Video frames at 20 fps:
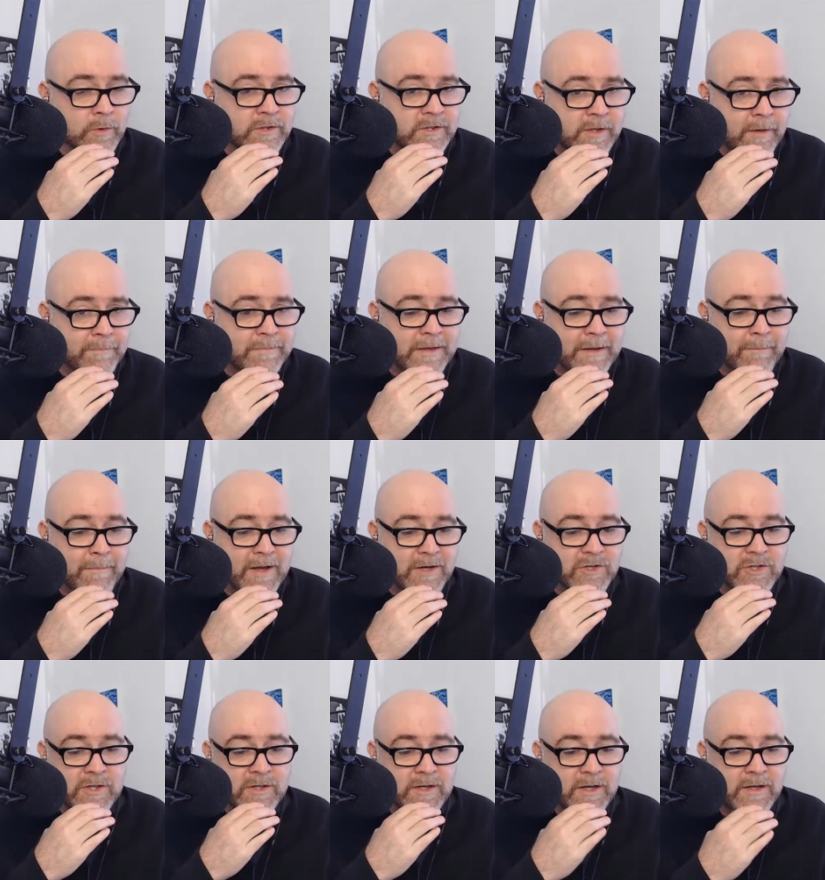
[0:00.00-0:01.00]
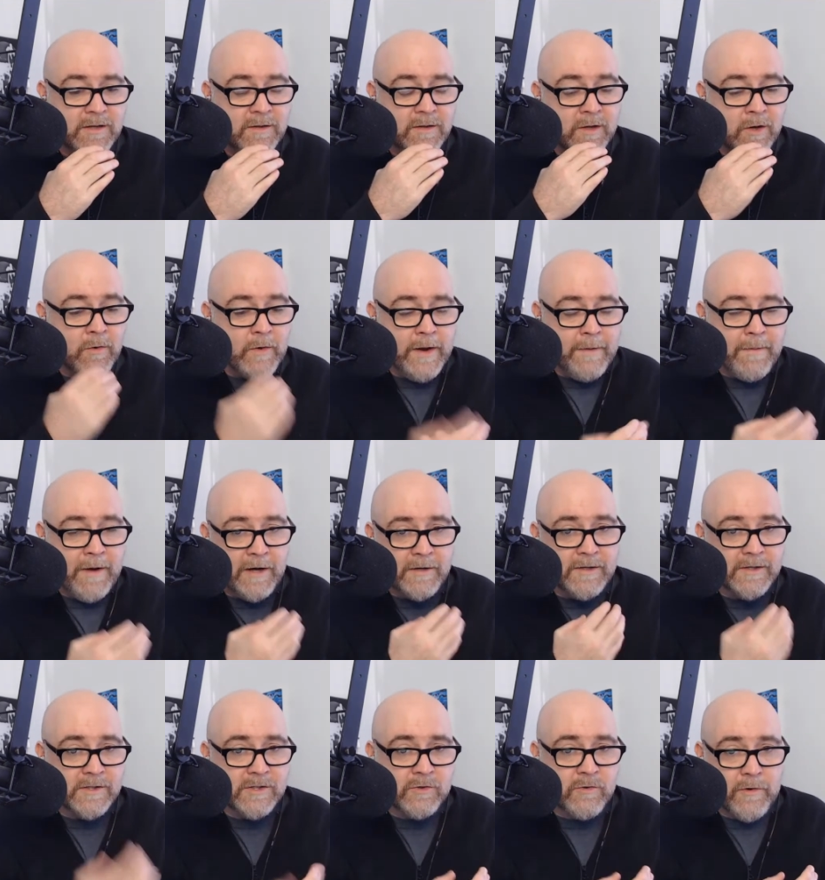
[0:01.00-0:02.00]
or something mentioned in the
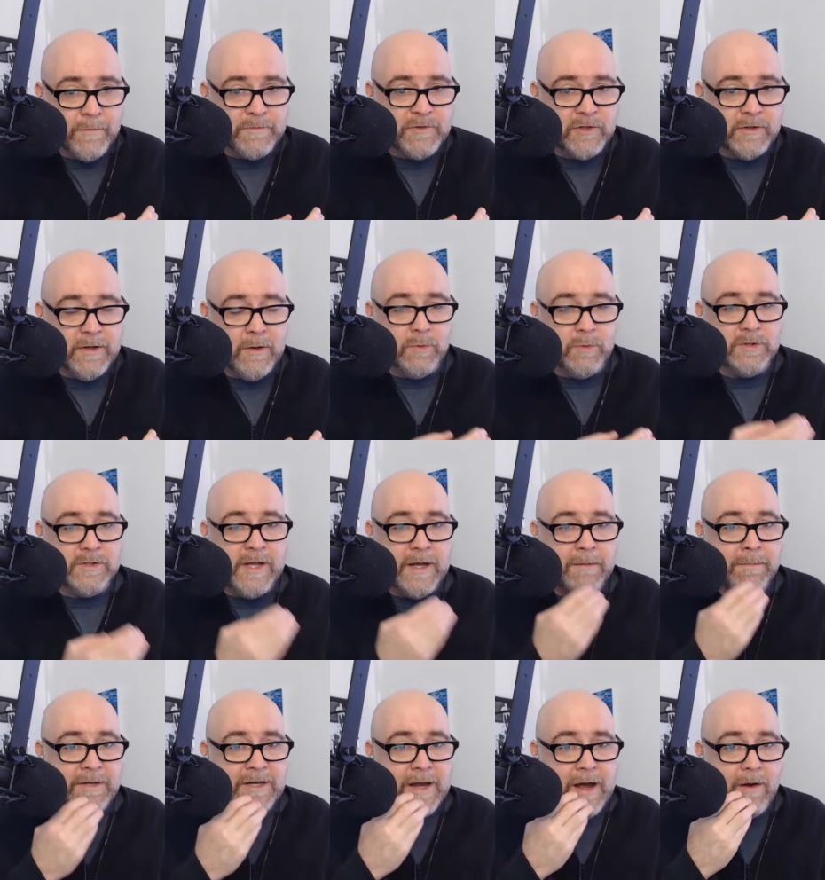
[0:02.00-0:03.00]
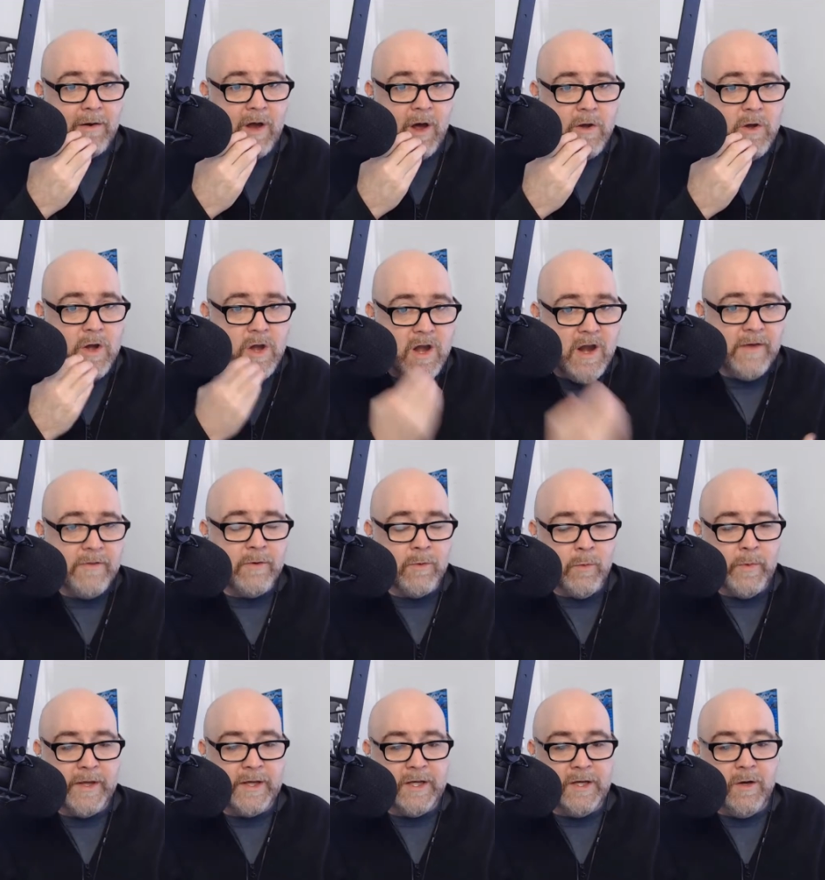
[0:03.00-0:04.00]
Graybar description that will take me down
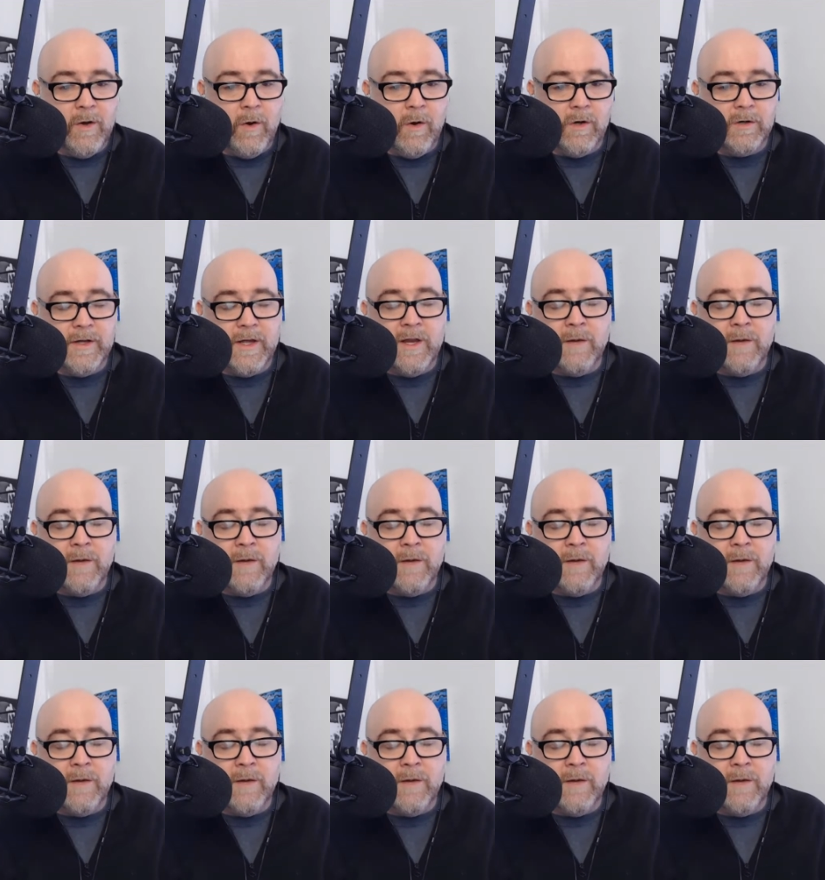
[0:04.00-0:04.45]
another wiki hole.